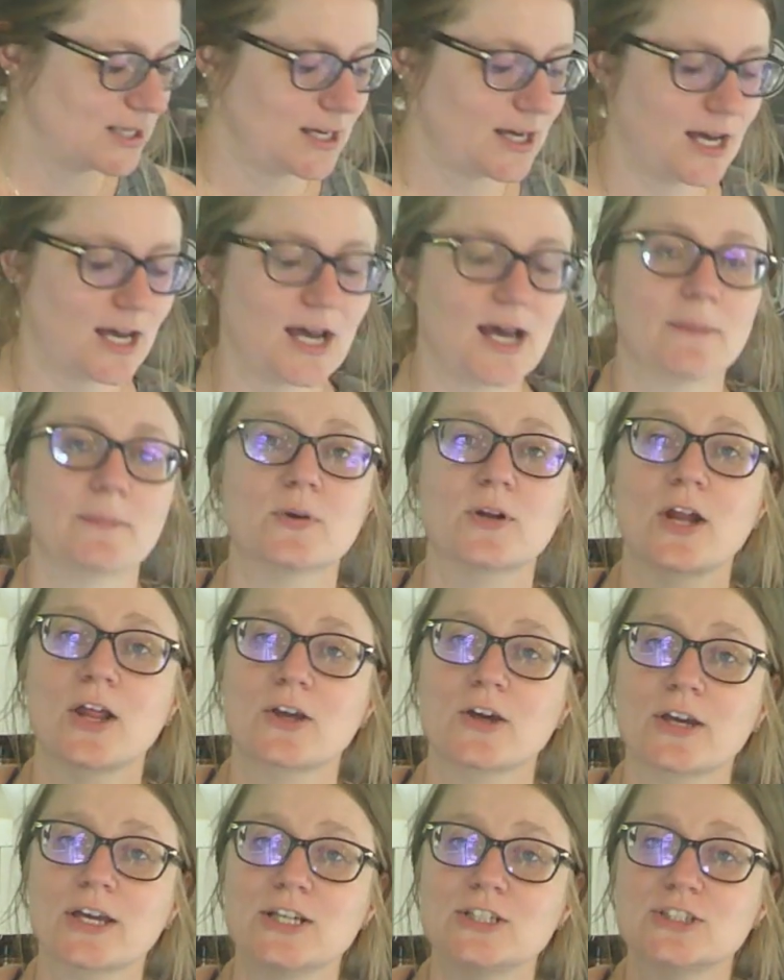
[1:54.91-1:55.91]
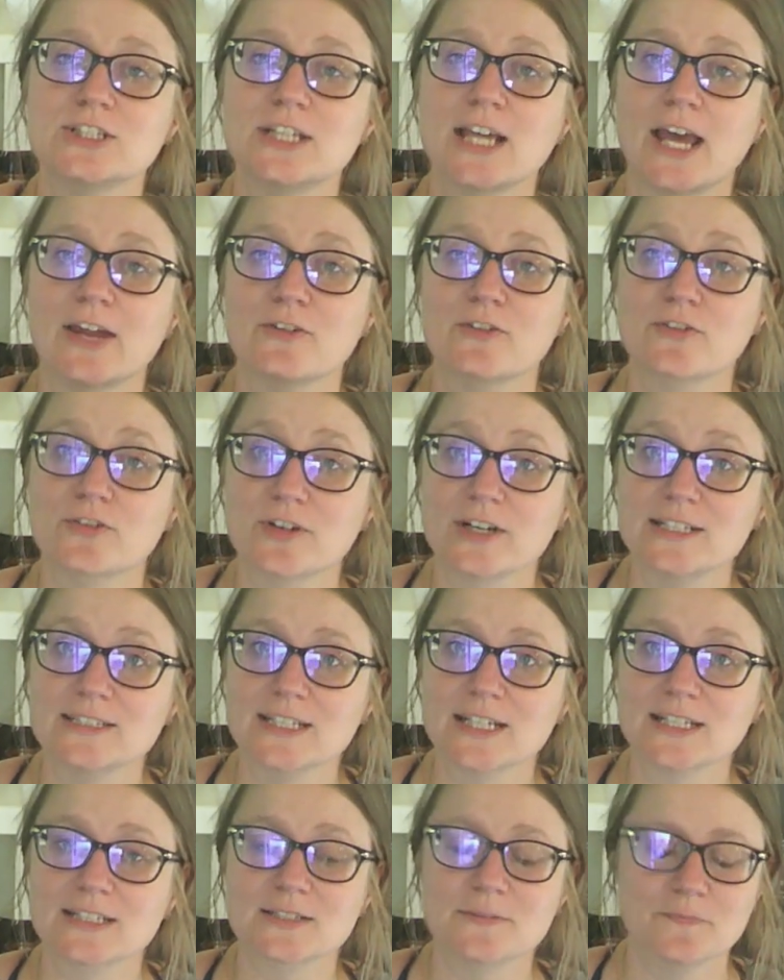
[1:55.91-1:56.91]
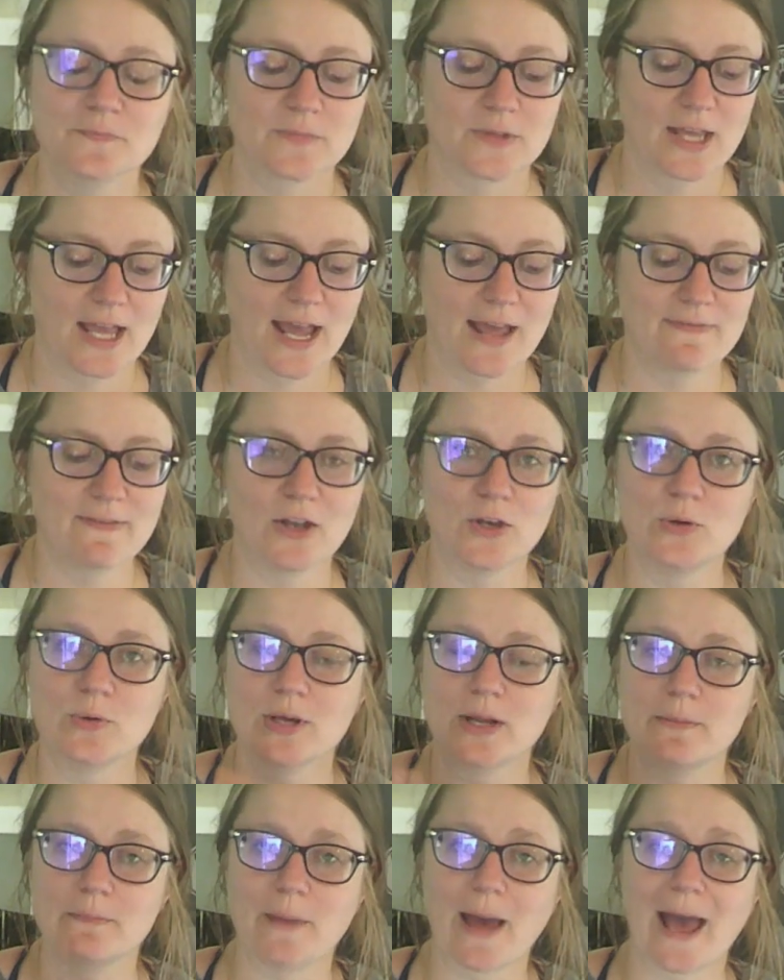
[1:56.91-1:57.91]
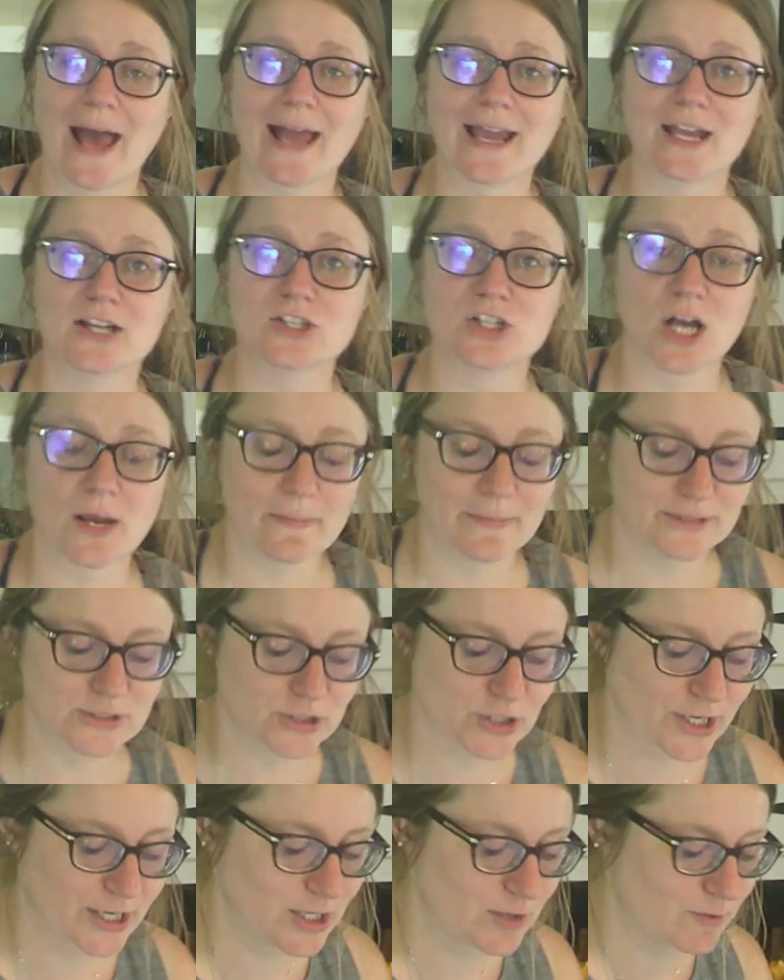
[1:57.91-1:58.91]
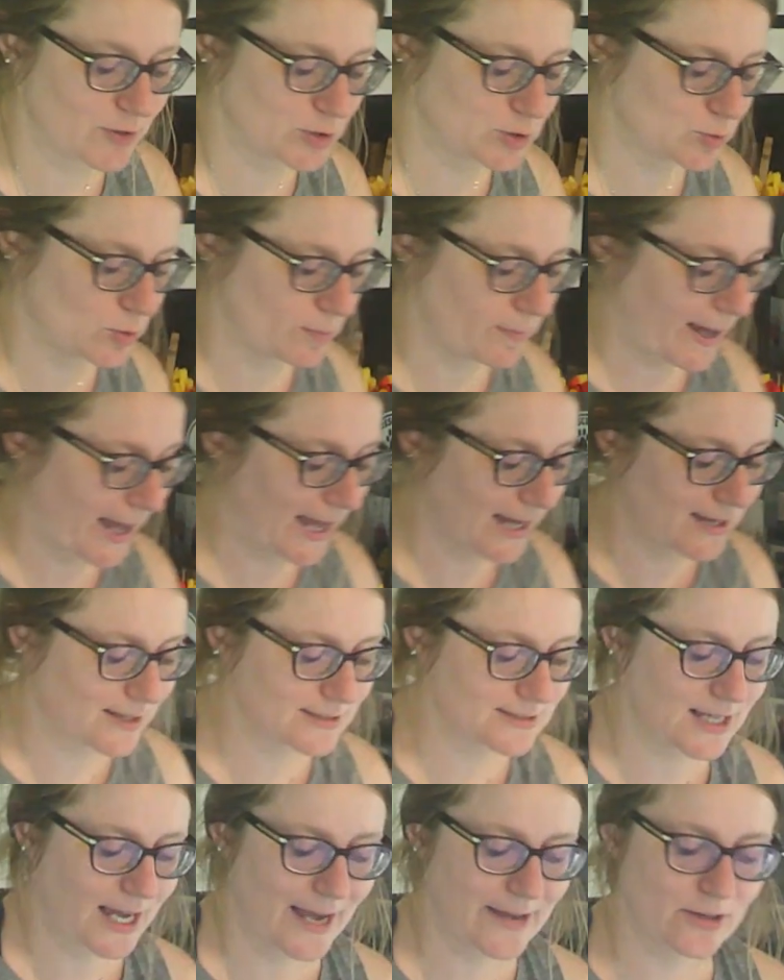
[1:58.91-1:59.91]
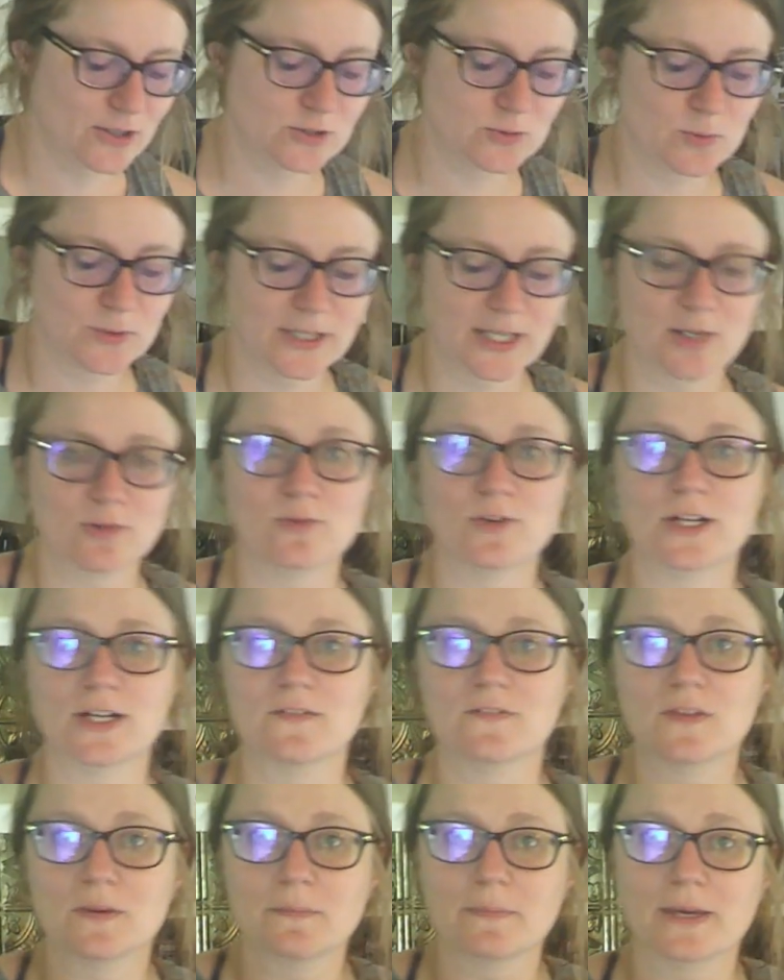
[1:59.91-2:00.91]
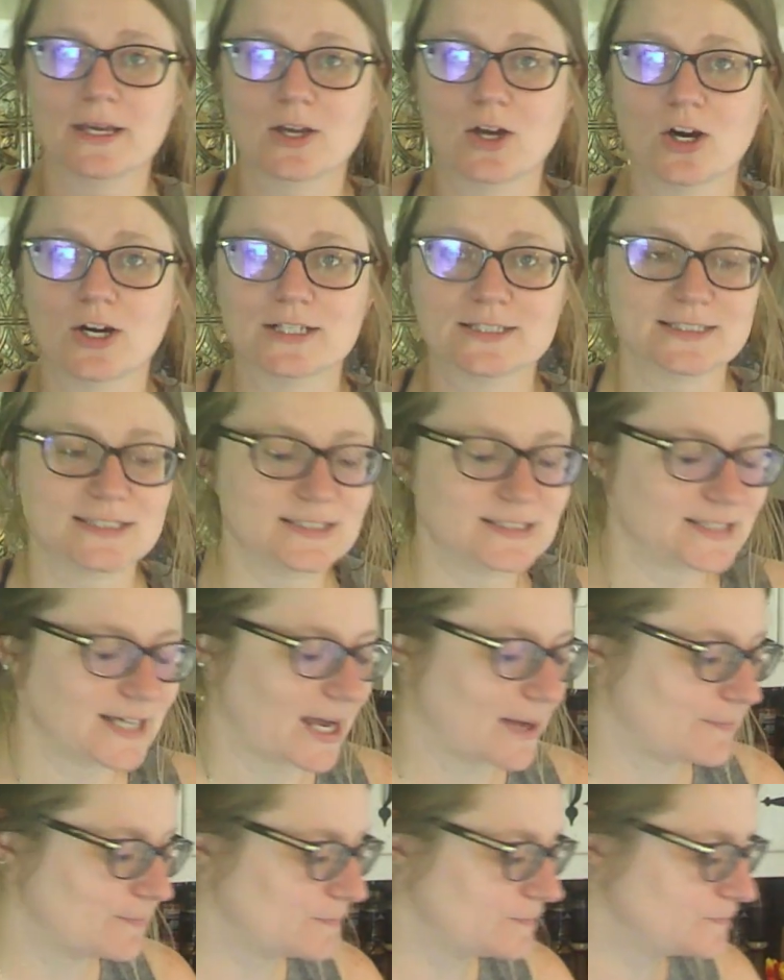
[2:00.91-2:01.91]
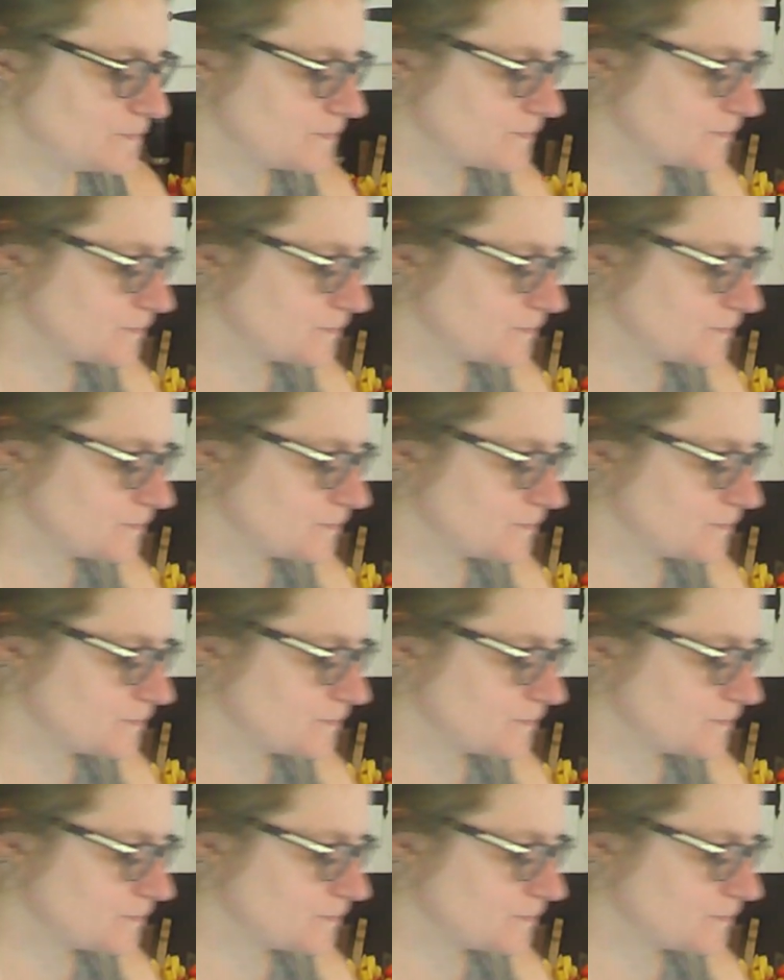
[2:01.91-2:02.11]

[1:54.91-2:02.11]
and freeze it, and then you can package it up into your individual bags. I just would get rid of the big hard stem,